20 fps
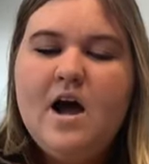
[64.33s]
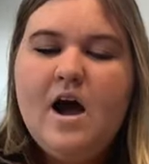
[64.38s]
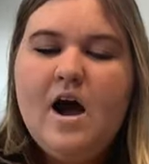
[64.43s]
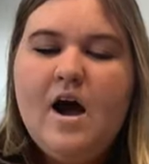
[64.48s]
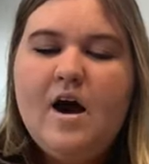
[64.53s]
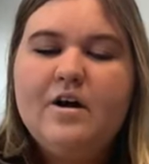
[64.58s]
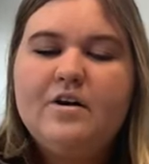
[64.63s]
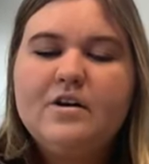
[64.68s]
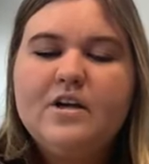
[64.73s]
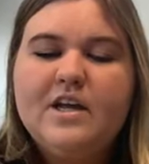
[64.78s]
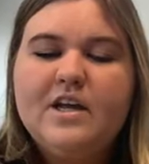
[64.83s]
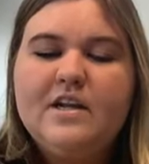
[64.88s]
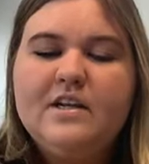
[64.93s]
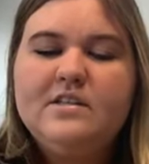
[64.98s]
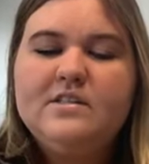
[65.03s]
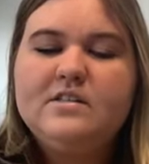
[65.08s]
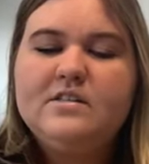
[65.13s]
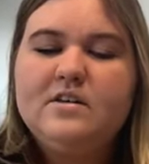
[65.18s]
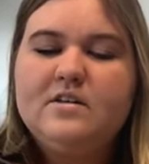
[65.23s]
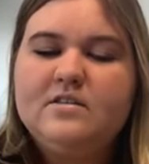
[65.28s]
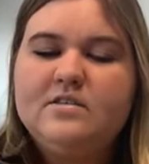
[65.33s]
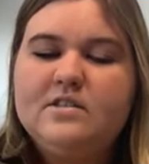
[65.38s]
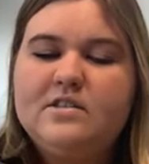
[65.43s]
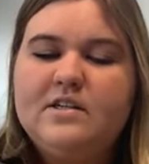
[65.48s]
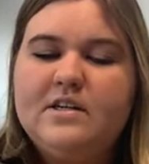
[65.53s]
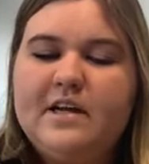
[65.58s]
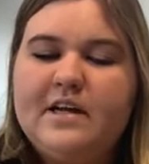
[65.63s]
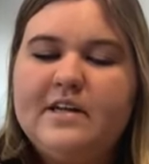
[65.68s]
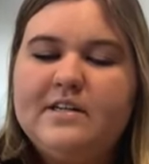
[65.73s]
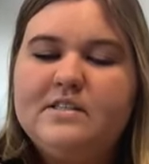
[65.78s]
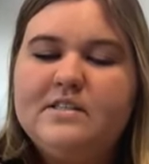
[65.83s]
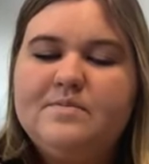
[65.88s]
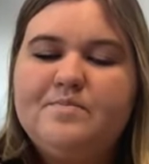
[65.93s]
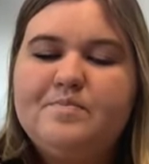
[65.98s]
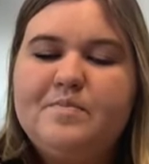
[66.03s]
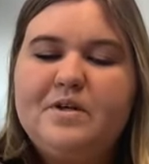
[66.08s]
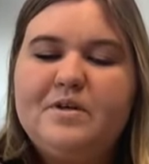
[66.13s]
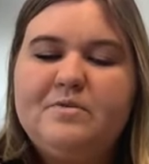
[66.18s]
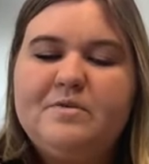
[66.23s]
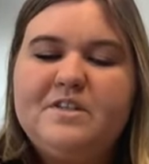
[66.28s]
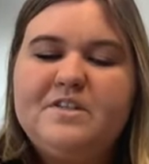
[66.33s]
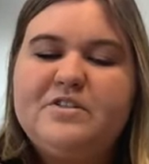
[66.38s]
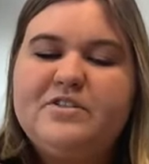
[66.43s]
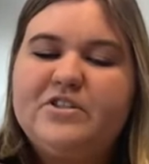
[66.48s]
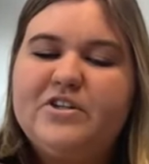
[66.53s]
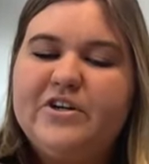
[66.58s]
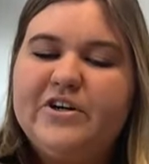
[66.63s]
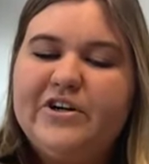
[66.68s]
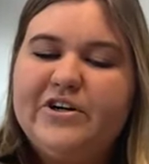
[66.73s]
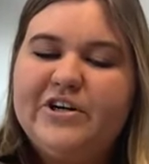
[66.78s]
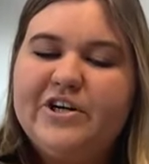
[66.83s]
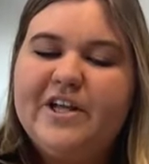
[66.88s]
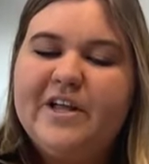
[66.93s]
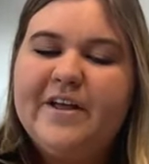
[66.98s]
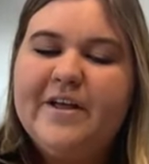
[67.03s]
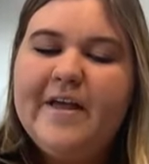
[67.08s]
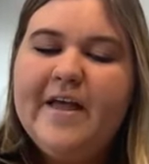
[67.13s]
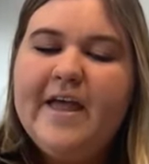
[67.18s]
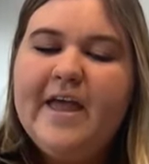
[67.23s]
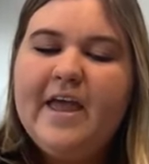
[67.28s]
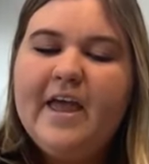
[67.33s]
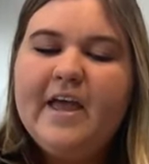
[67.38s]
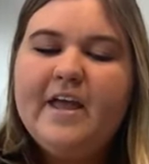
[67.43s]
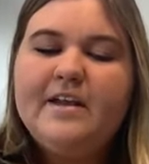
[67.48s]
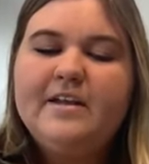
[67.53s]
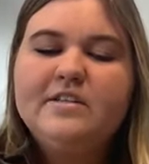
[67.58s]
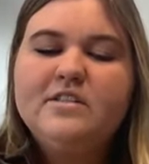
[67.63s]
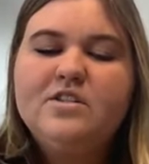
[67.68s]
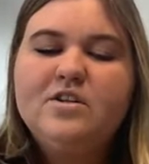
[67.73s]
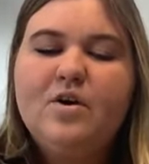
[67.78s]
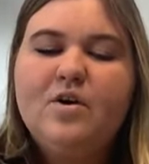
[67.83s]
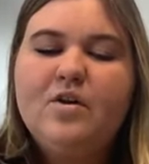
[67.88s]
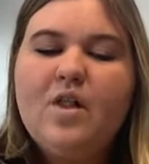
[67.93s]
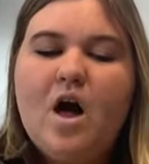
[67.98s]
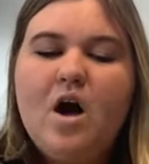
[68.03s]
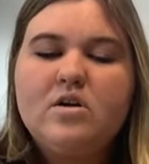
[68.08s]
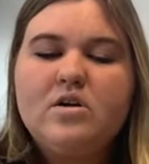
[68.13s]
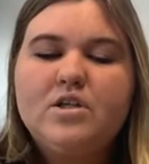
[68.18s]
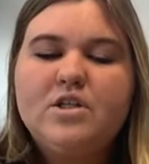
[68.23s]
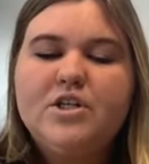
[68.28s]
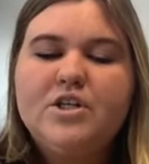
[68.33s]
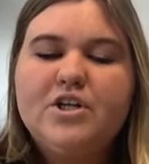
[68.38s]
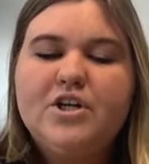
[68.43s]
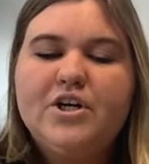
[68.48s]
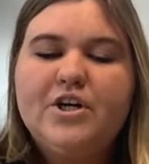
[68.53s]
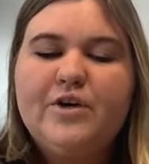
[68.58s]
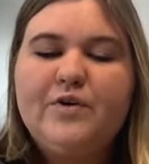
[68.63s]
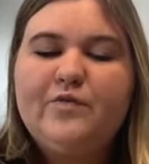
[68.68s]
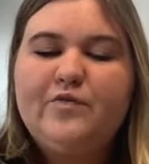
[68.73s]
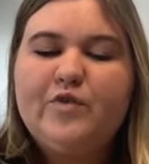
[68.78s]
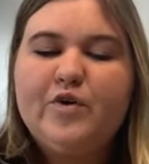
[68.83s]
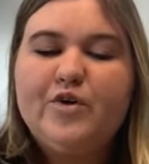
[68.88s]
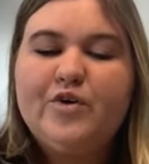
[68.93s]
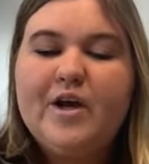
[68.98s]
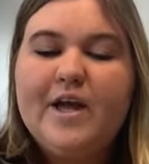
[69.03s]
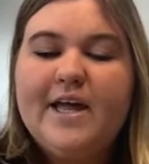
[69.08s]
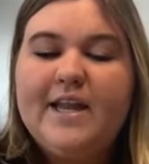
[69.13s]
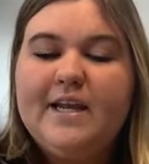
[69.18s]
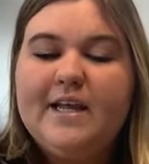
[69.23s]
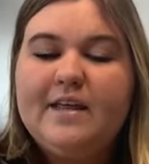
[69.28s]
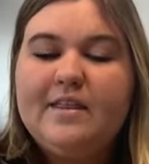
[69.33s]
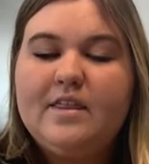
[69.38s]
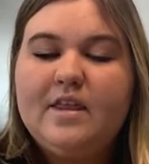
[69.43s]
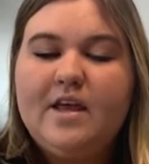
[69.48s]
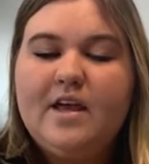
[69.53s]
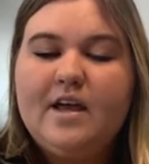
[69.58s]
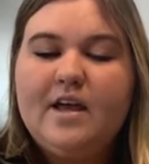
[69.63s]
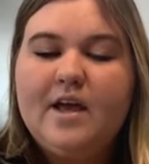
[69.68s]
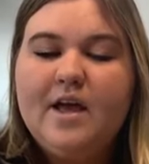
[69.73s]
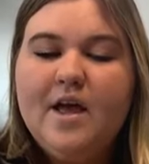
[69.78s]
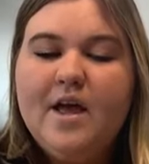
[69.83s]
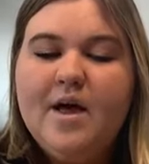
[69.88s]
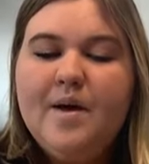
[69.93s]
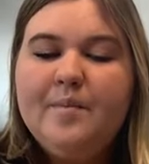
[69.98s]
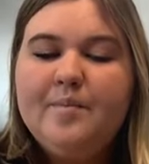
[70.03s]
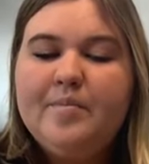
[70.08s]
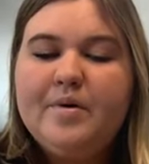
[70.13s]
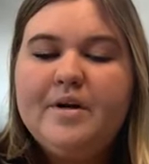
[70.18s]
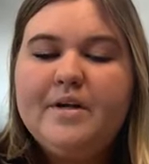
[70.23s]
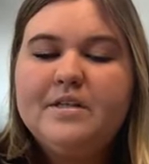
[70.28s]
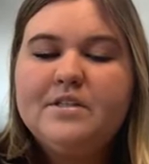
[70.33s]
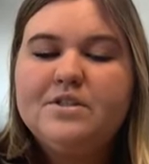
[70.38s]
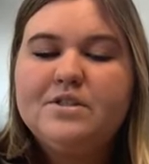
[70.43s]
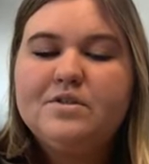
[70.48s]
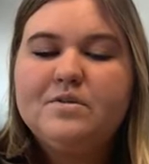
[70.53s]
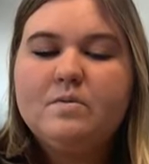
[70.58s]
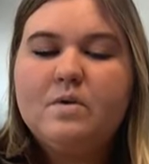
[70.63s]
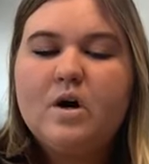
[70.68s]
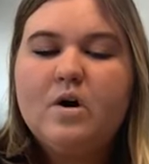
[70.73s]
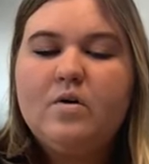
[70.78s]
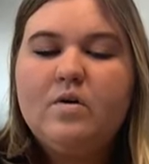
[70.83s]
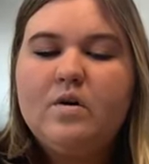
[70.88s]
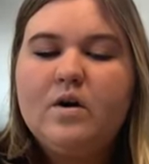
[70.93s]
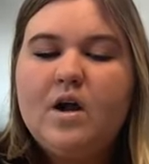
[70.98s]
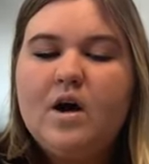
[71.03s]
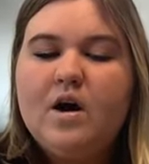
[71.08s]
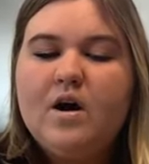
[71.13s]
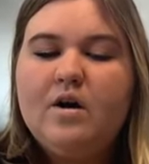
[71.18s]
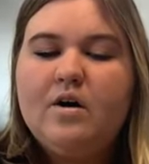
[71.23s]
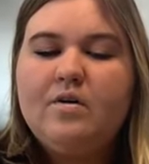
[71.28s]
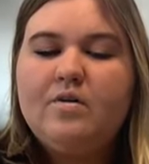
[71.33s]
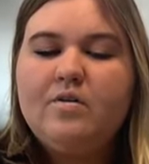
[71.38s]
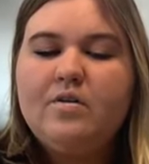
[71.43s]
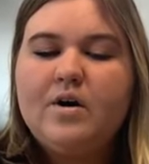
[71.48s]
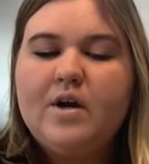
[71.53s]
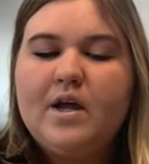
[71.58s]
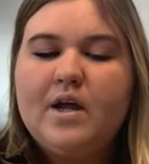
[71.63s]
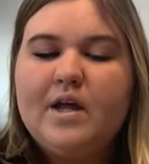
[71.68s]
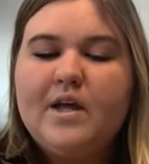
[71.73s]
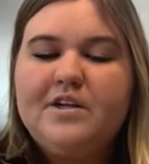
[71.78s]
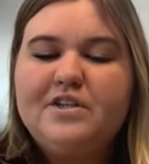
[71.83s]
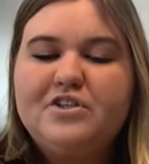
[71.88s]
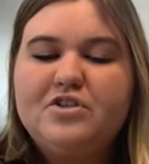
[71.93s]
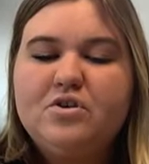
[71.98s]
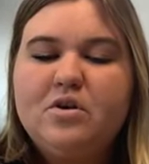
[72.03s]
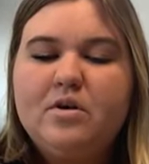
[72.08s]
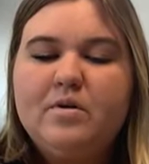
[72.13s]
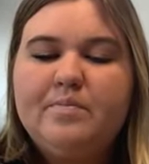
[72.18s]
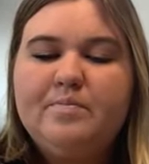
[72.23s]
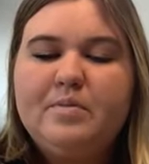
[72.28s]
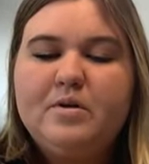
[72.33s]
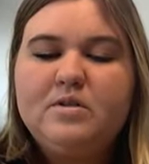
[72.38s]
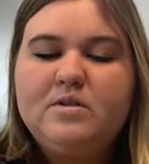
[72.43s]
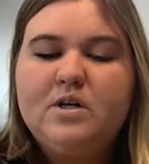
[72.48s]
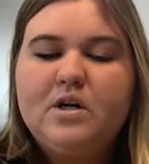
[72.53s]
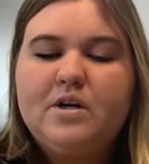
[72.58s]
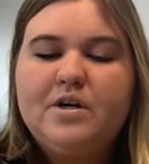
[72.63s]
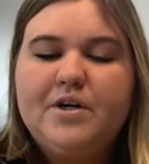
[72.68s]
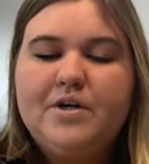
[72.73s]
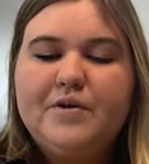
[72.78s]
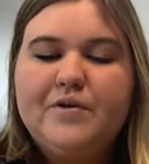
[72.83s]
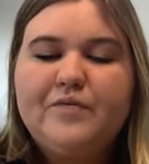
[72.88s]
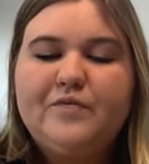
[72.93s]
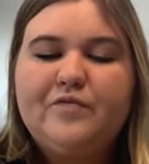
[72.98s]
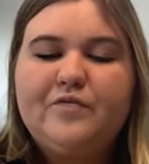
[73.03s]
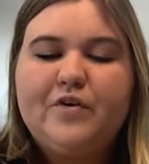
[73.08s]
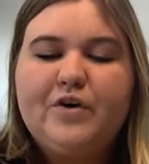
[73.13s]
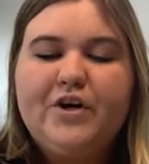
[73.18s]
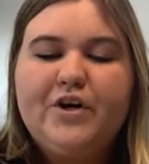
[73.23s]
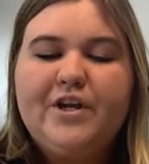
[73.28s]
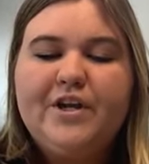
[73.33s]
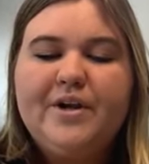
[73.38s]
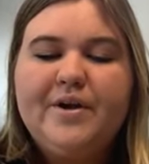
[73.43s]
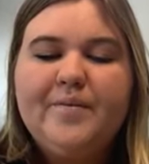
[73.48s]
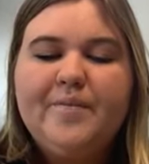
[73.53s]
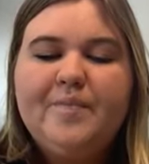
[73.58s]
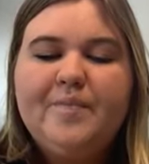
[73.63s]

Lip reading: how can its saltiness be restored? It is no longer good for anything, but is thrown out and trampled underfoot.